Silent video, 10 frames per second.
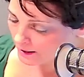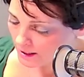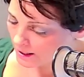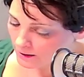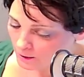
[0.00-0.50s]
I
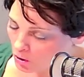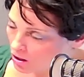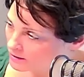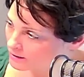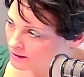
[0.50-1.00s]
can edit the
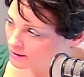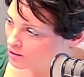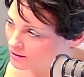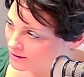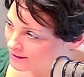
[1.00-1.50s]
pause. Take as
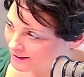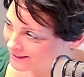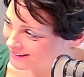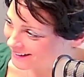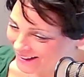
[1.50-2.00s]
long as you
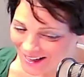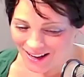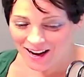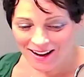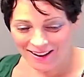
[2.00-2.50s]
need. I'm
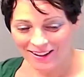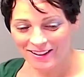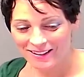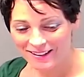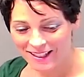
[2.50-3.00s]

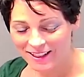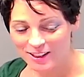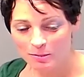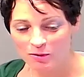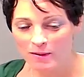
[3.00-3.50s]
going to take a
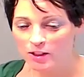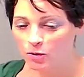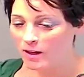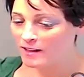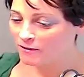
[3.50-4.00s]
sip of my
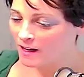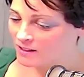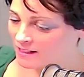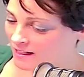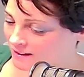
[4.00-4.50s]

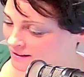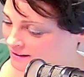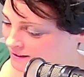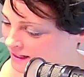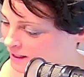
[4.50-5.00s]
25-cent
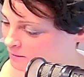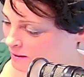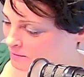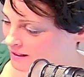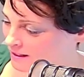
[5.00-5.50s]
Diet
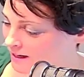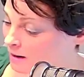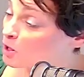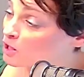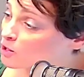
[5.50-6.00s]
Pepsi.
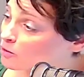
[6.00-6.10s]
I'm hooked